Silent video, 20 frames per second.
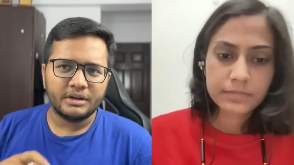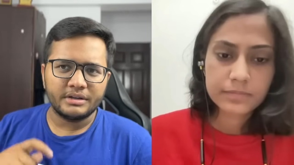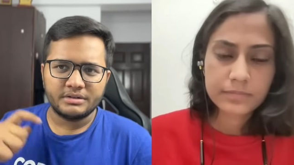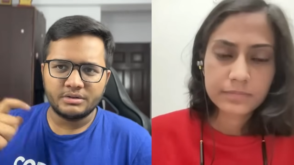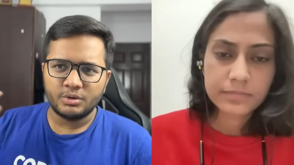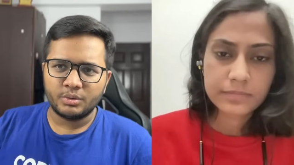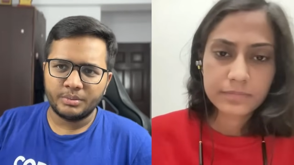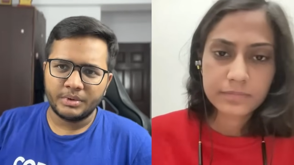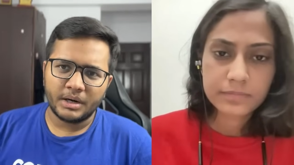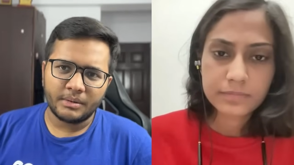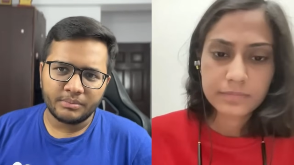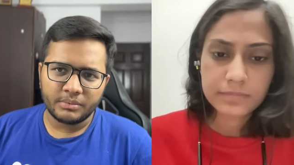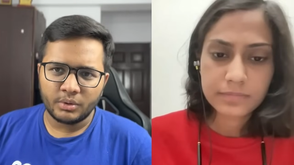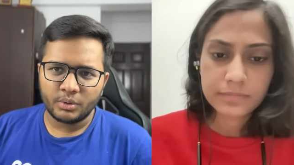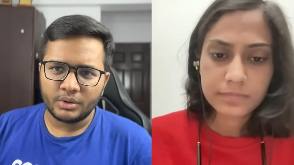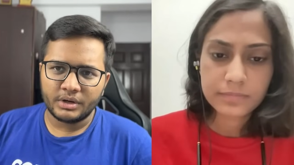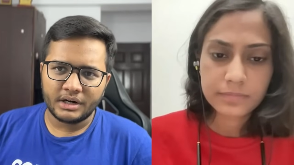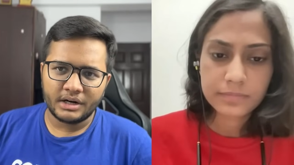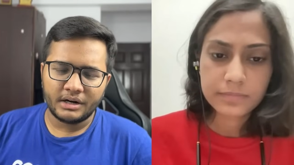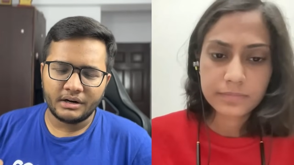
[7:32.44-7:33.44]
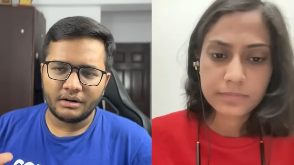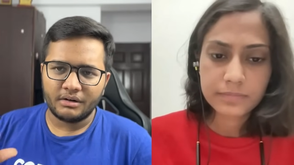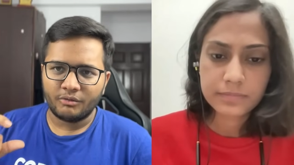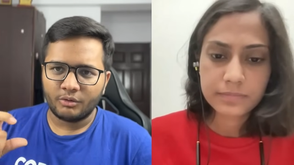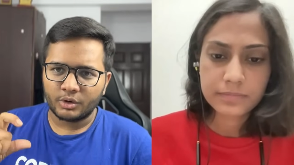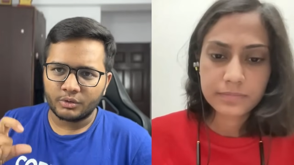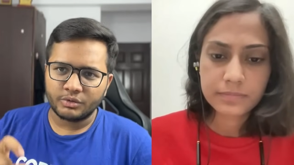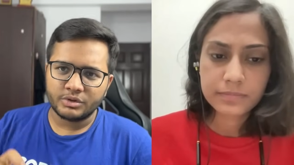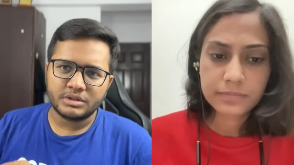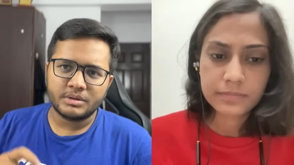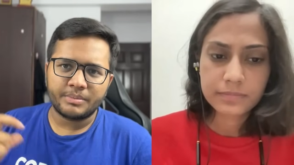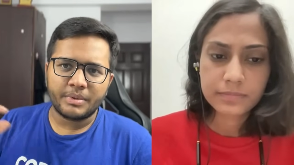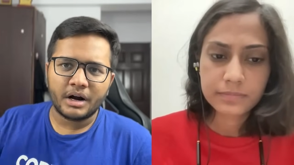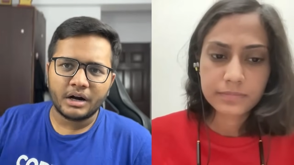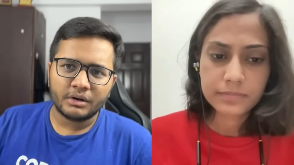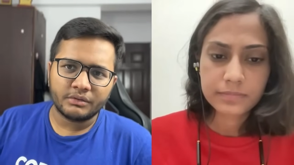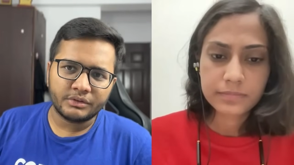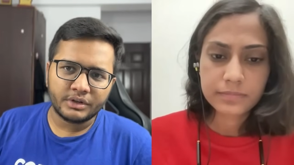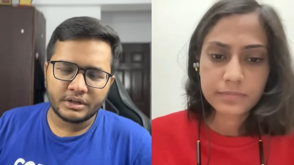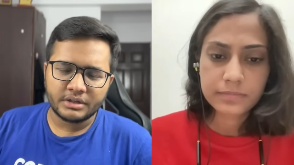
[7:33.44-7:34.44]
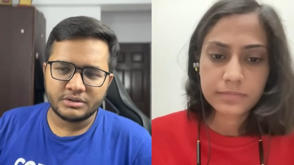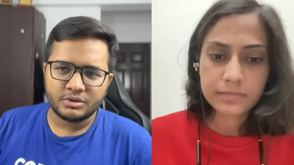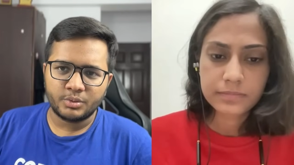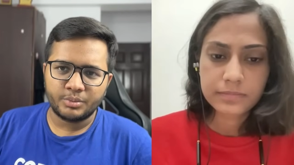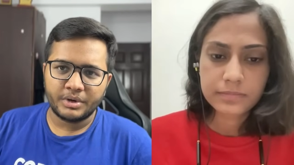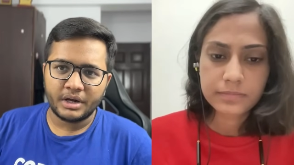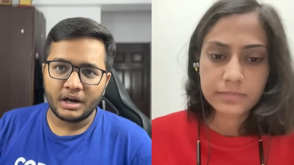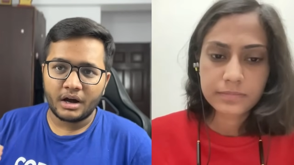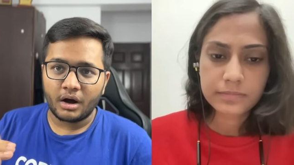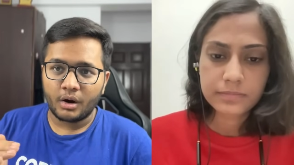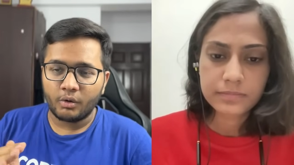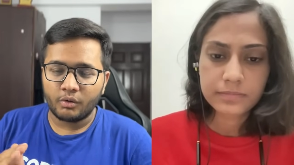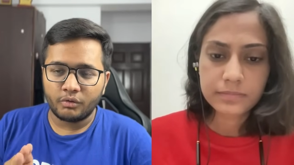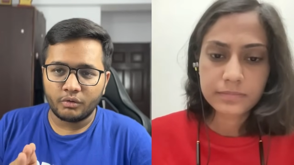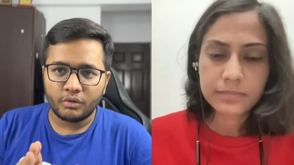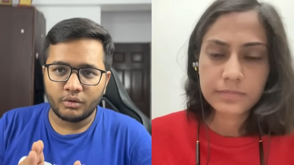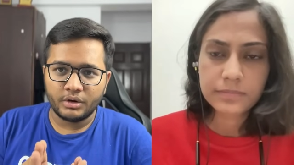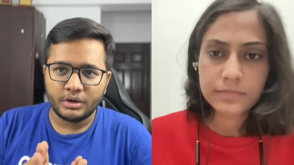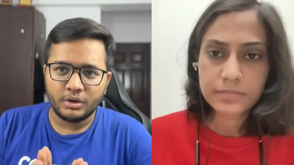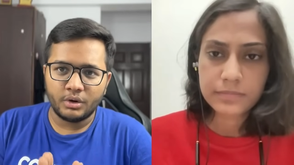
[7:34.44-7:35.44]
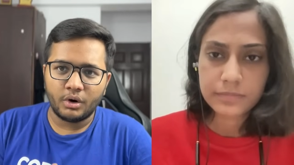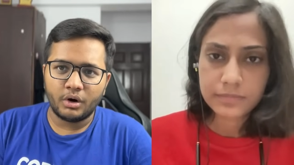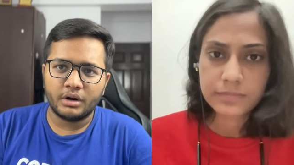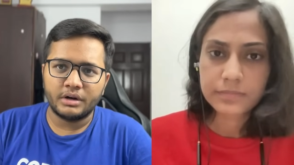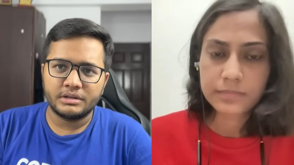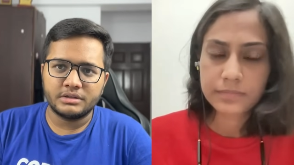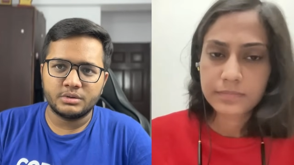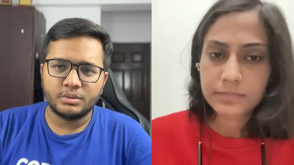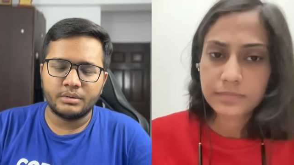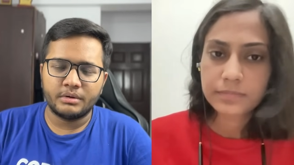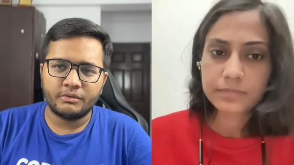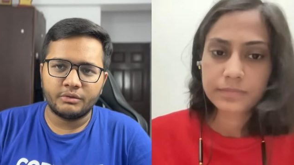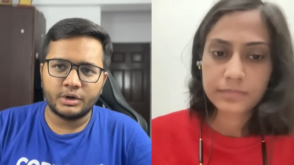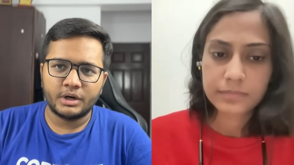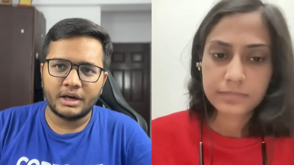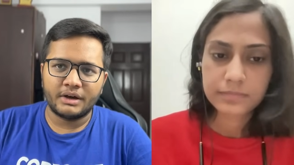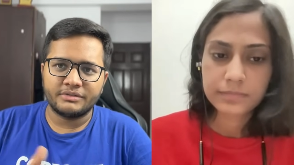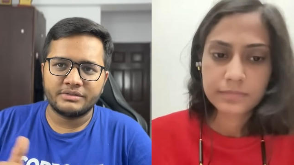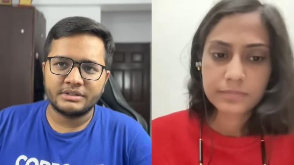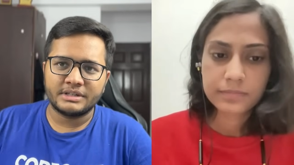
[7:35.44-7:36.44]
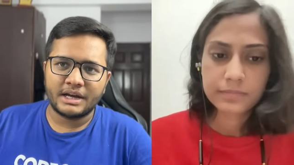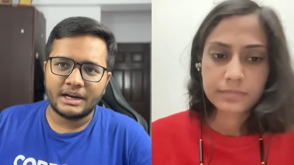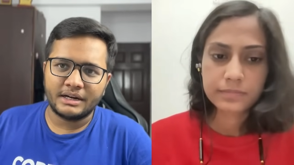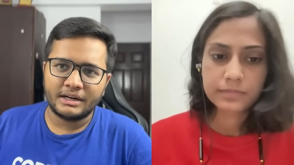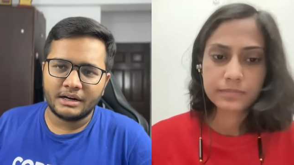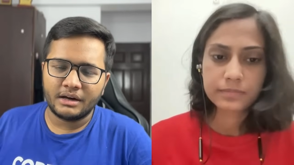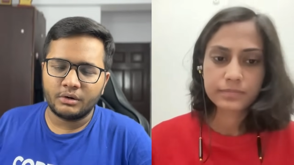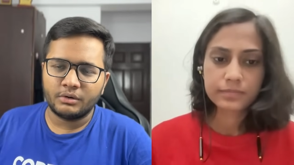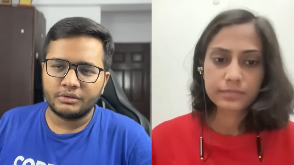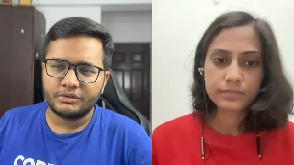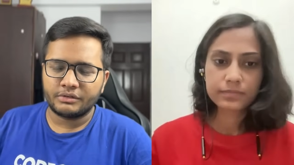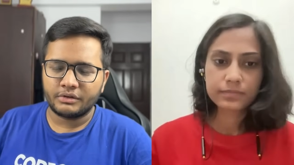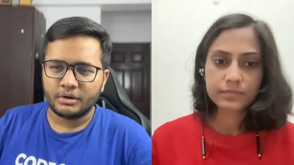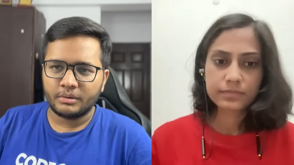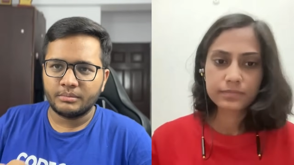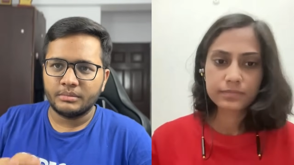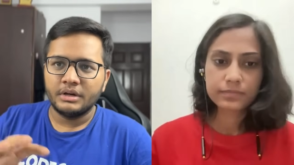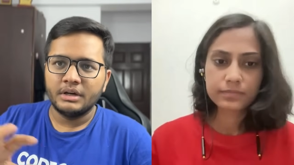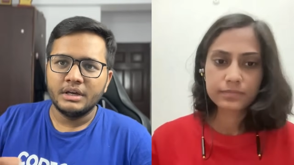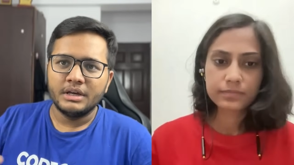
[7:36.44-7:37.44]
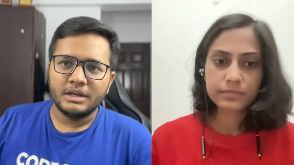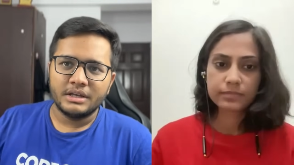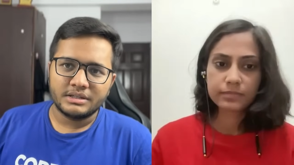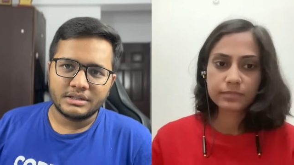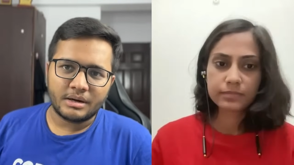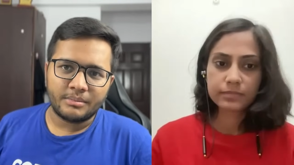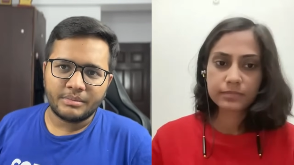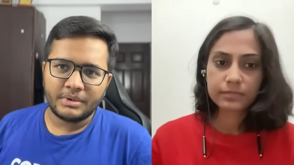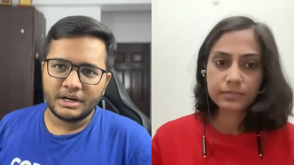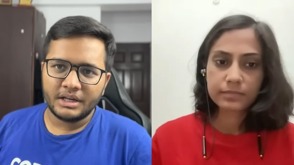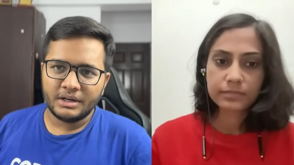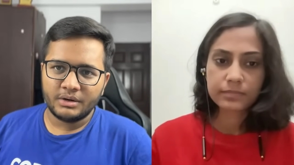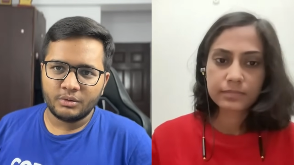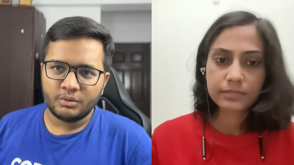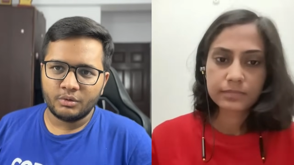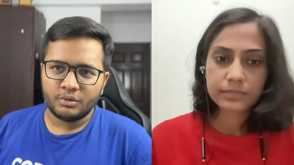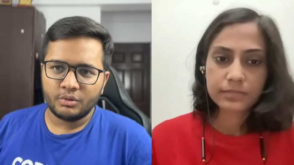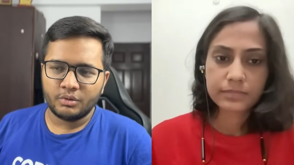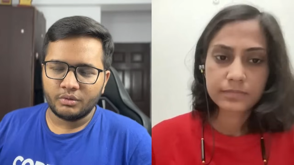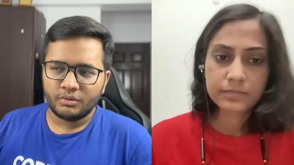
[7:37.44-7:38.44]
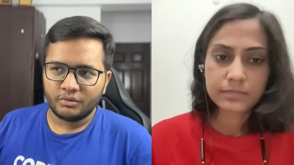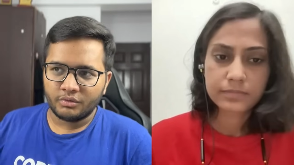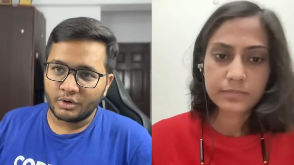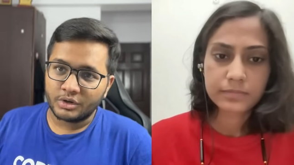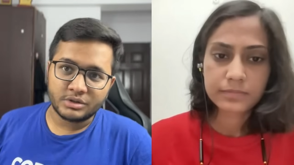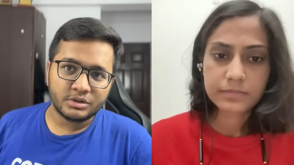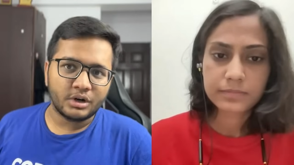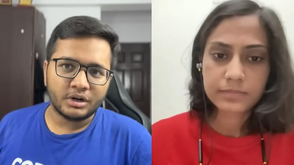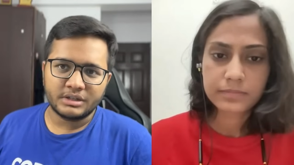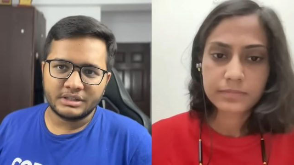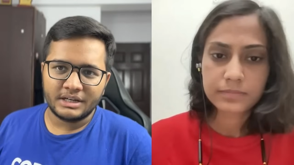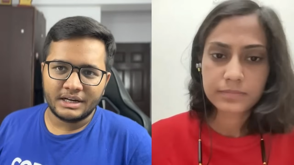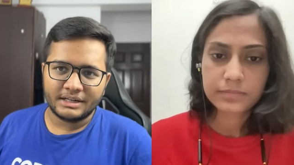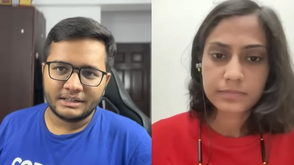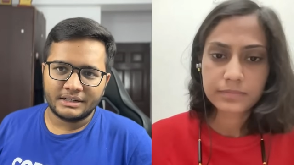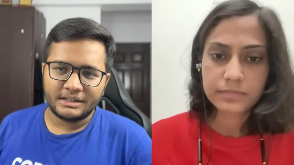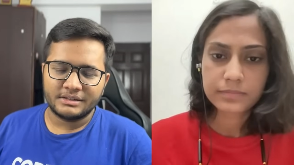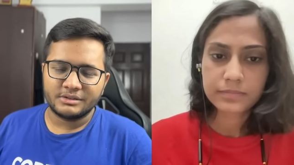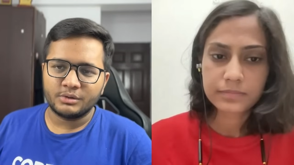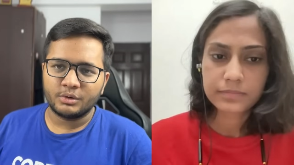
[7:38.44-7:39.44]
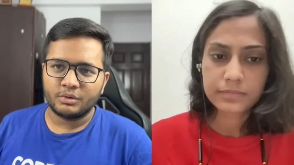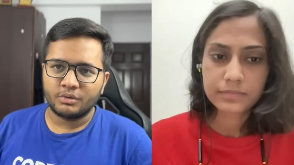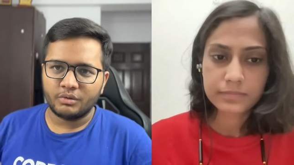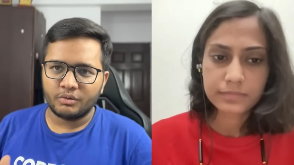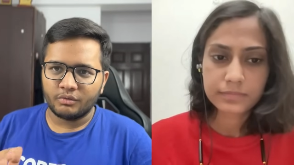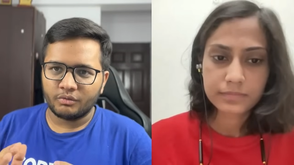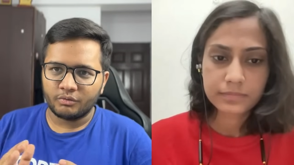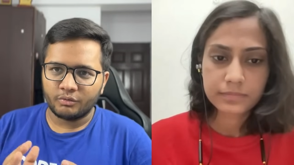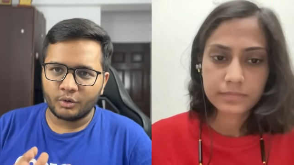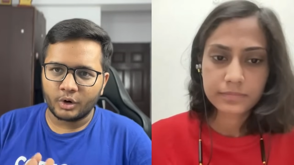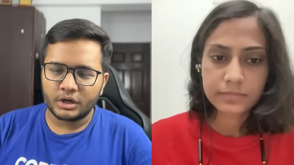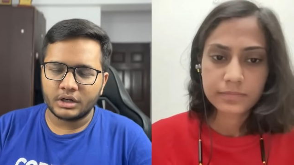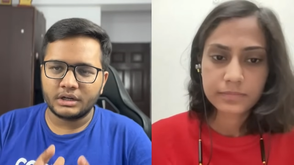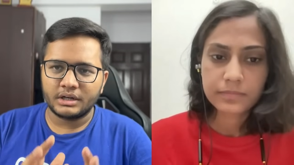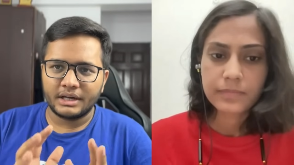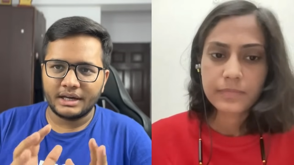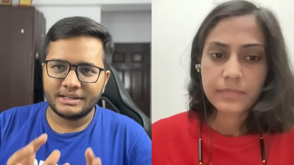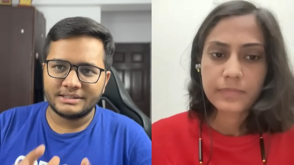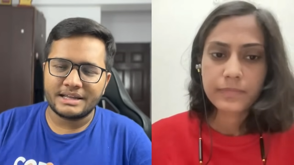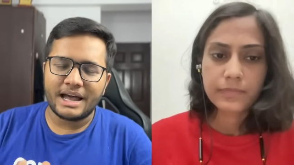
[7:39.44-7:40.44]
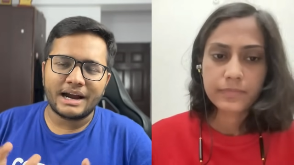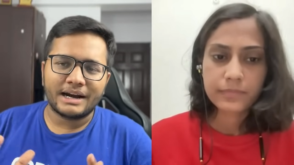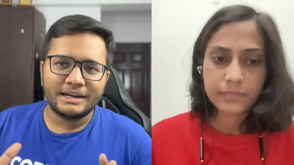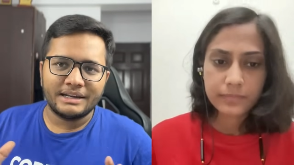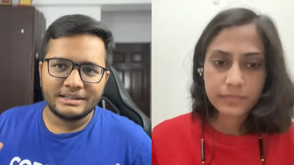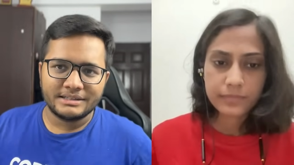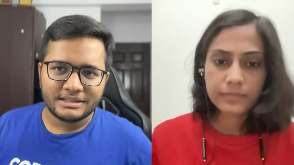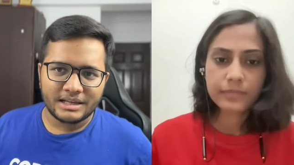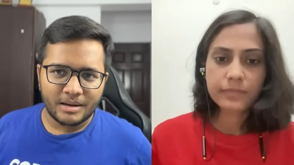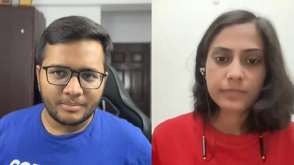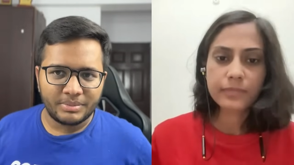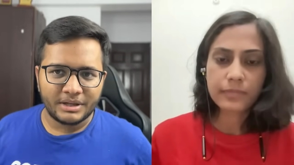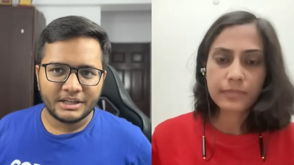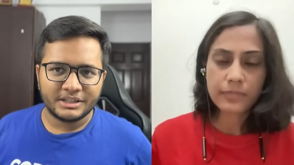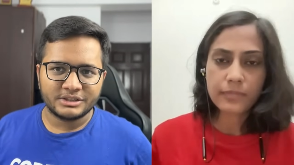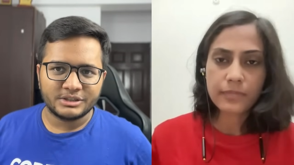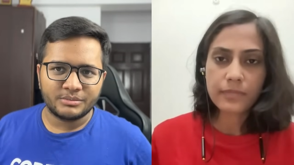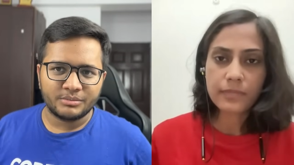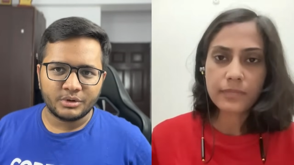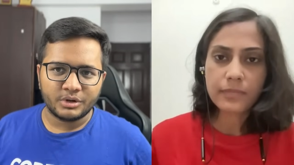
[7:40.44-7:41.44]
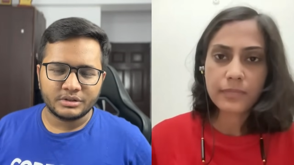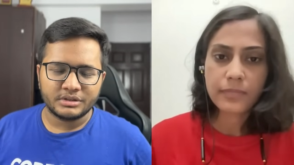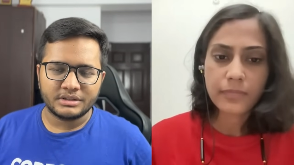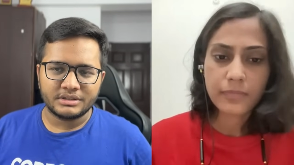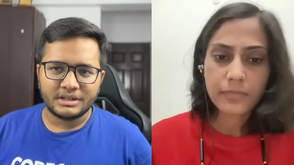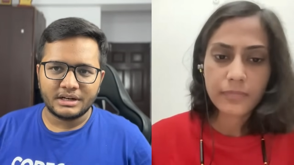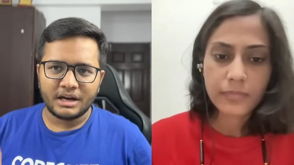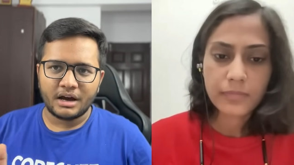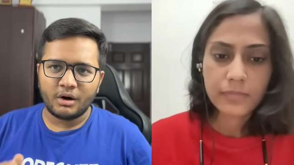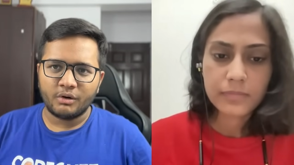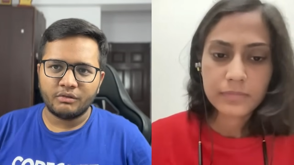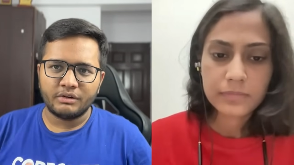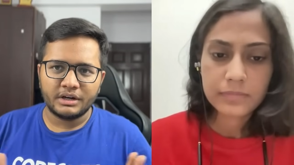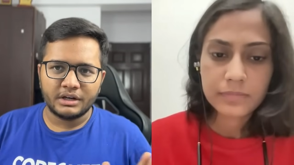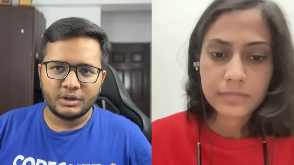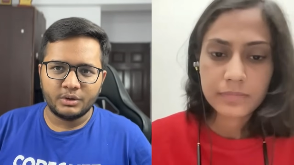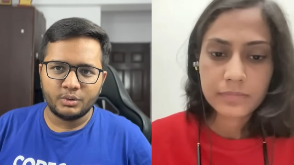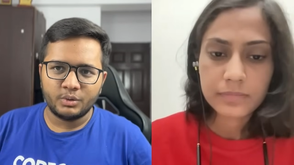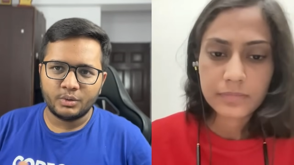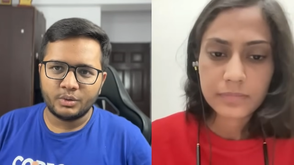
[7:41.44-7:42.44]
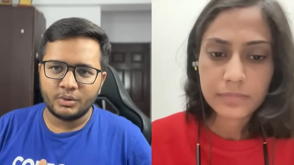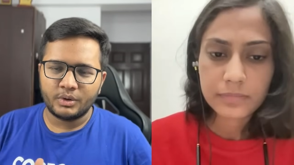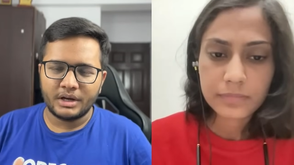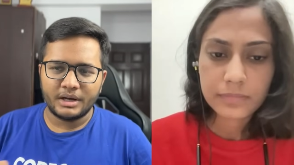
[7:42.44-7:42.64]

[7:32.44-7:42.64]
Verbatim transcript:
Speaker 1: resume uploaded what was the part of the resume how your resume would have standed out from somebody who was not selected so what exactly is the application process and how were you